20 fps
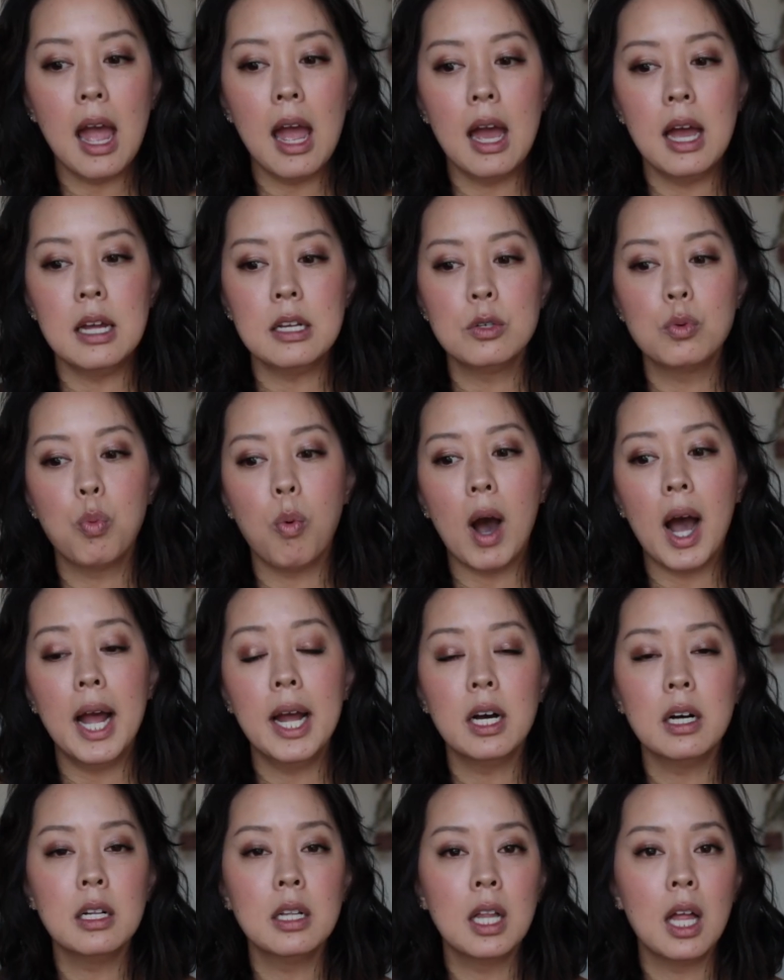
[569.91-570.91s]
And
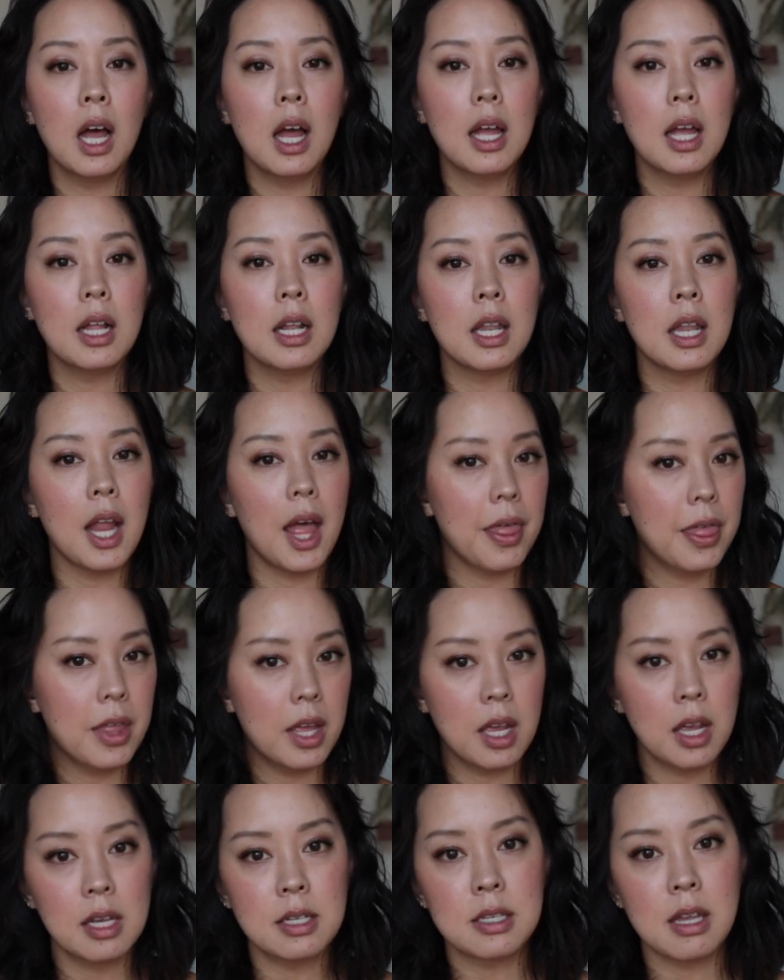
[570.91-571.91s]
while
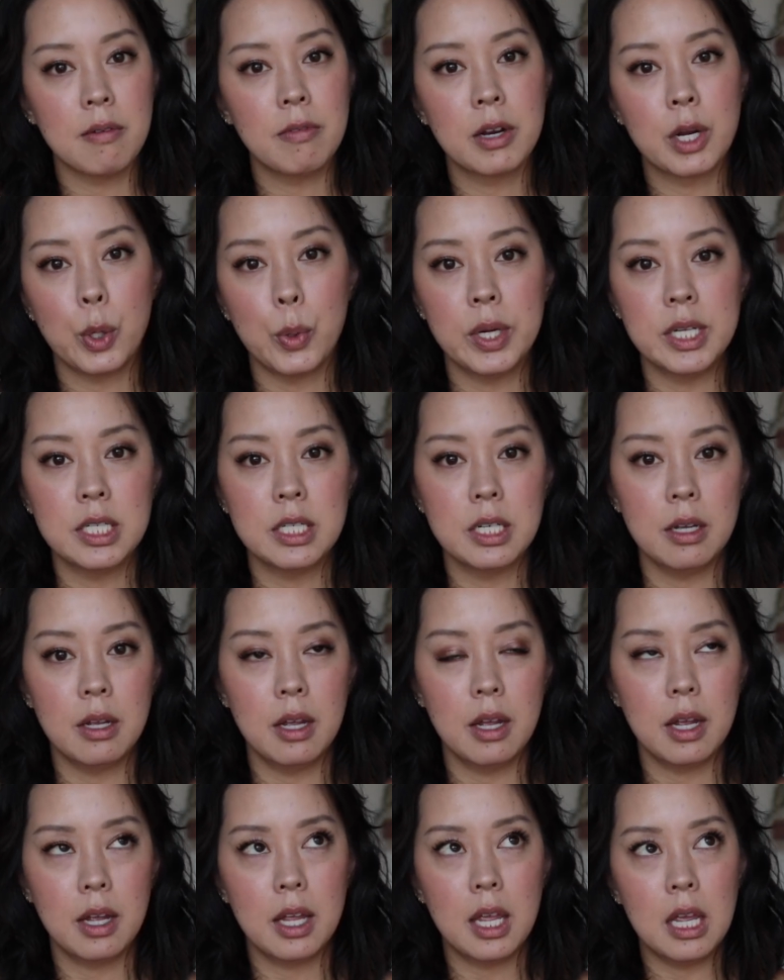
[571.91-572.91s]
nothing is ever going
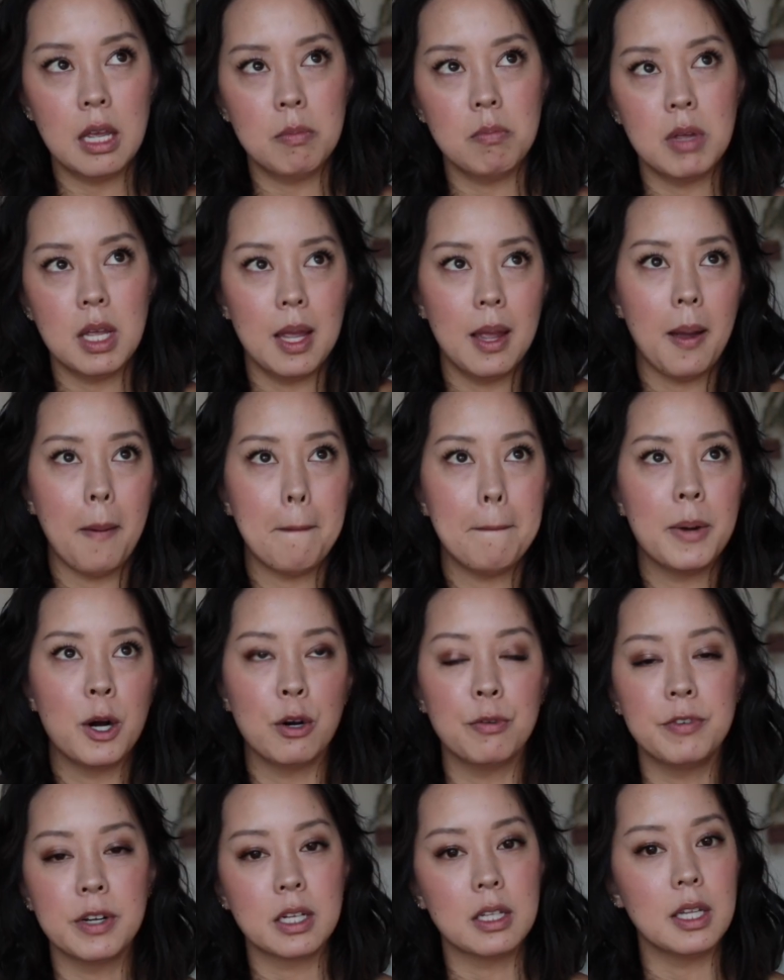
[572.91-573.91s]
to keep me
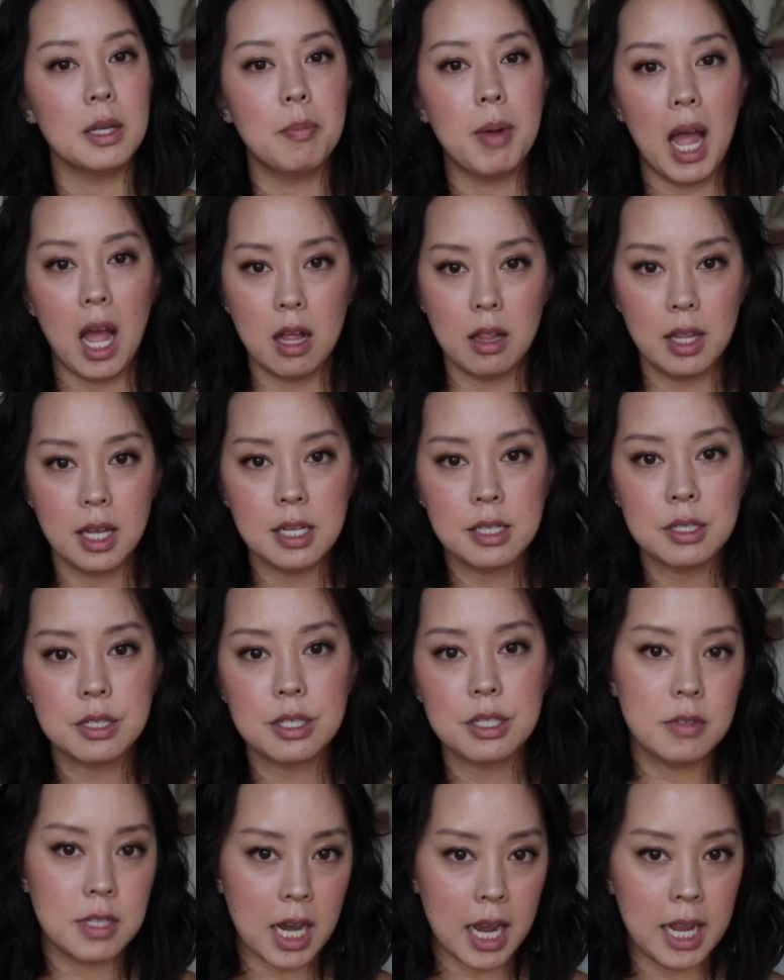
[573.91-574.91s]
perfectly
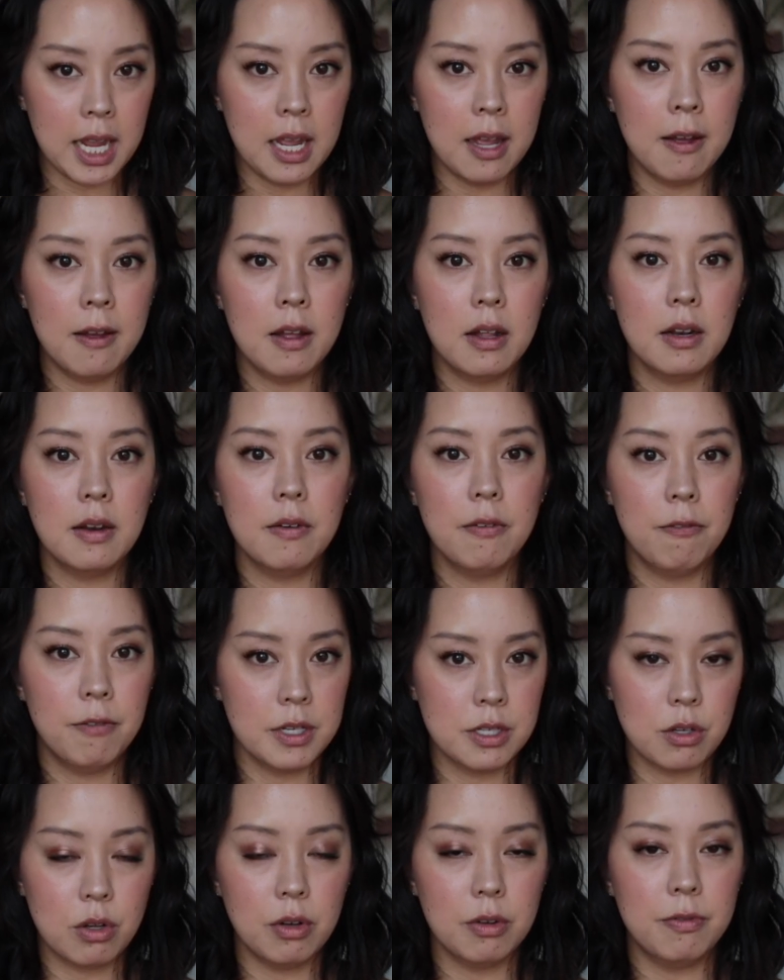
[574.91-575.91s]
balanced, diet,
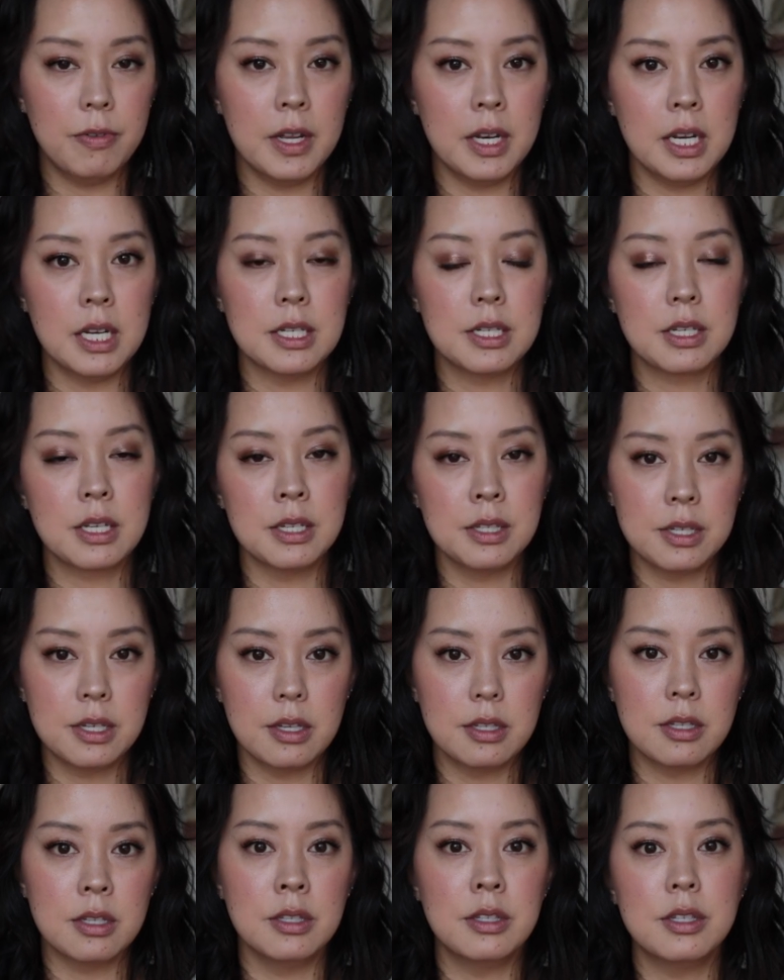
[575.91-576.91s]
physical fitness,
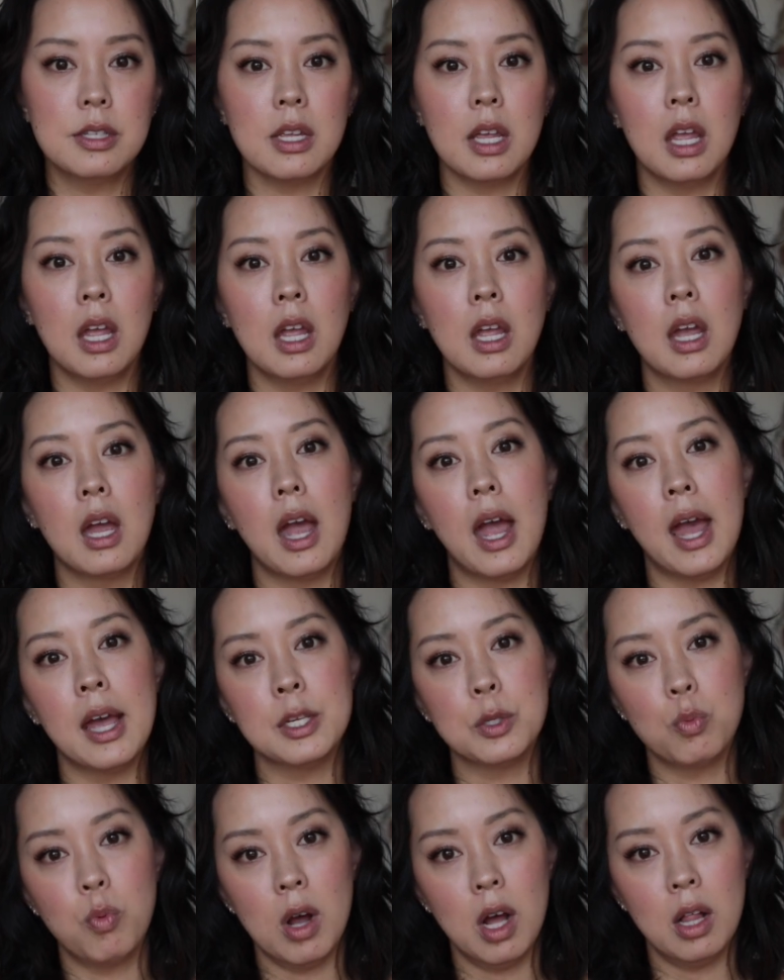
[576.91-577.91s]
consistency,
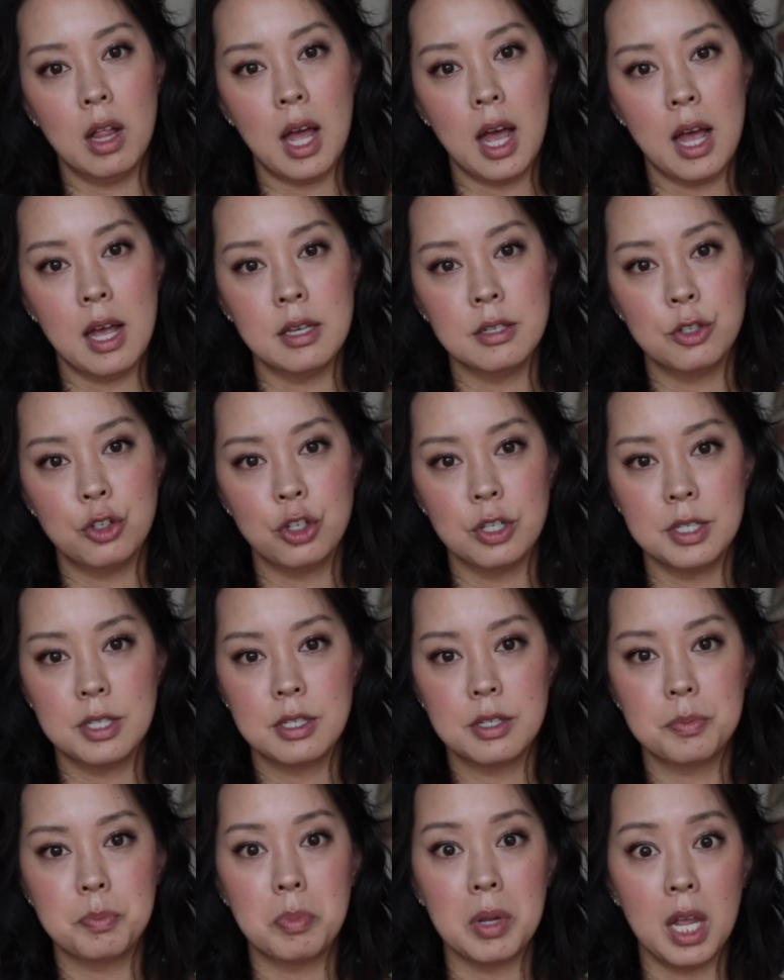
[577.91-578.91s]
as well as
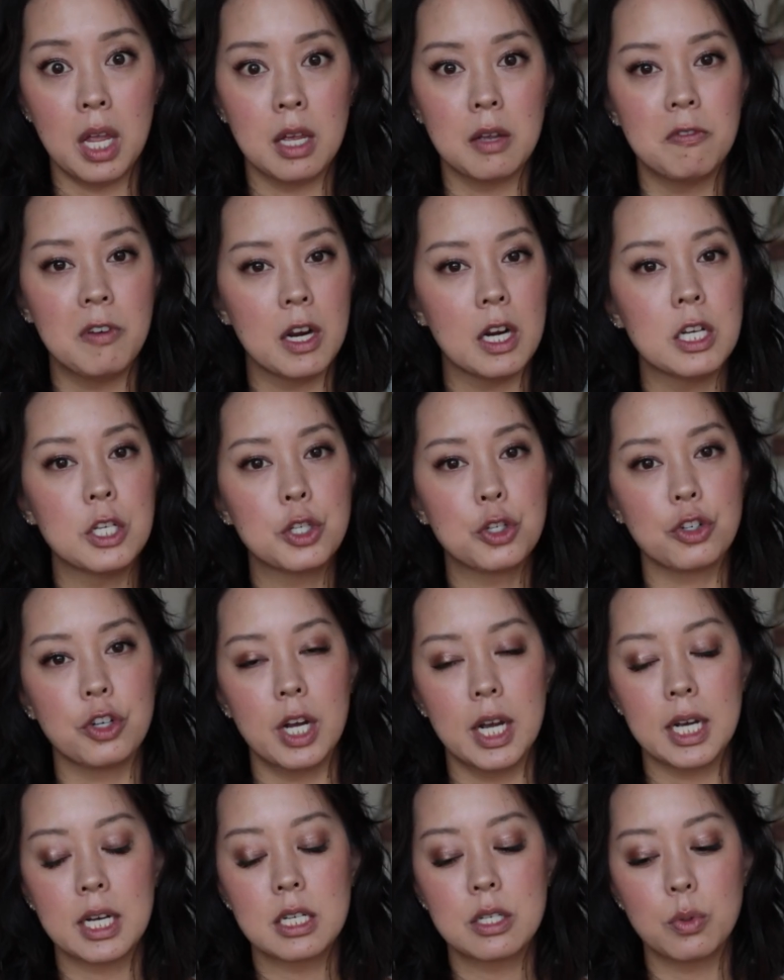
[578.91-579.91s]
just being very
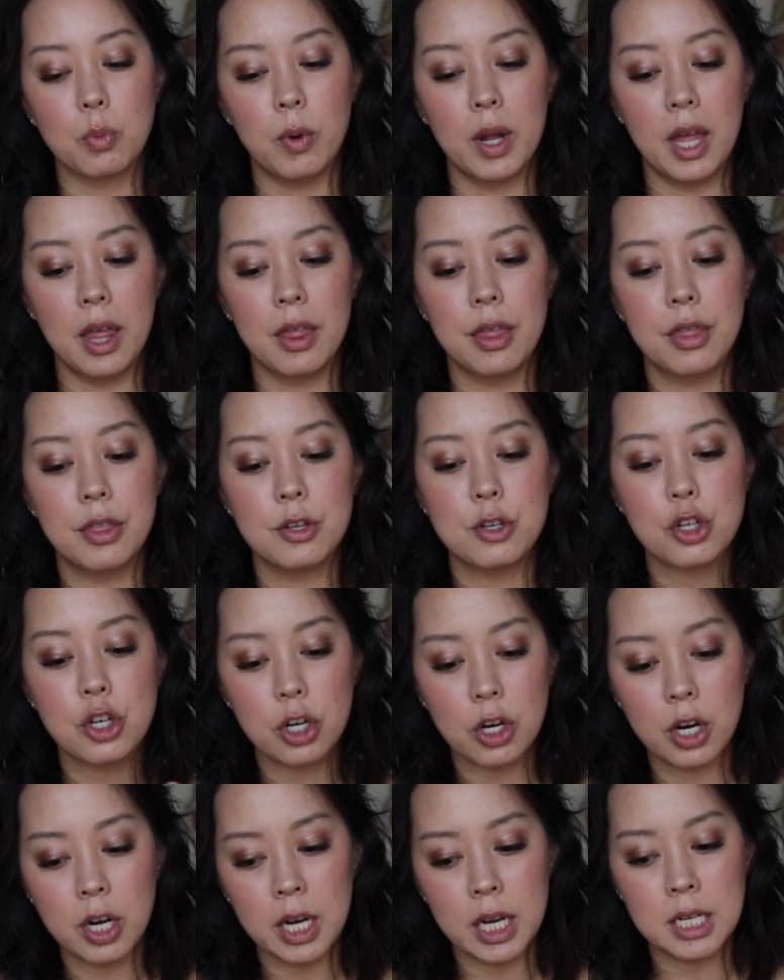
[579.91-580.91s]
strict with
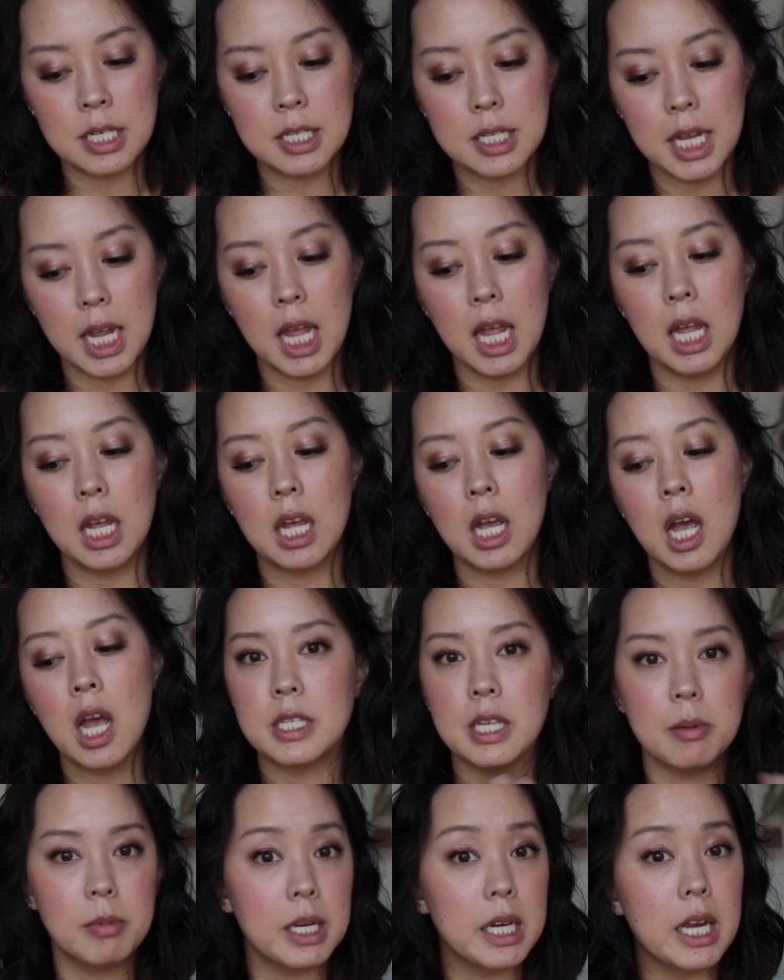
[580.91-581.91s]
sugar intake,
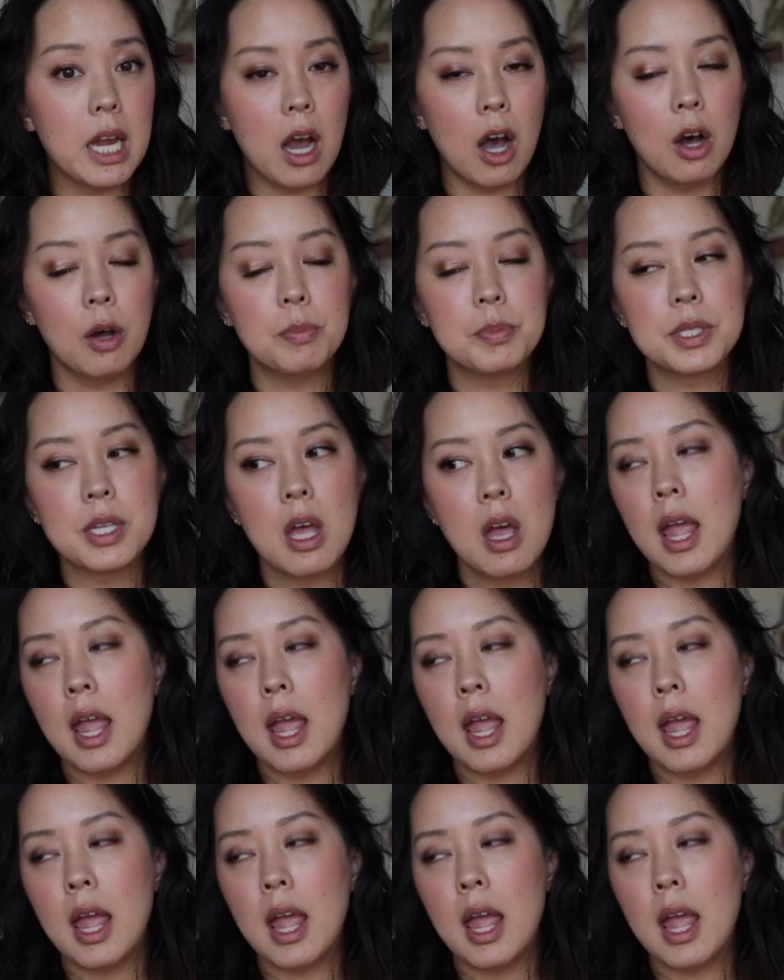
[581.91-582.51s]
CBD helps.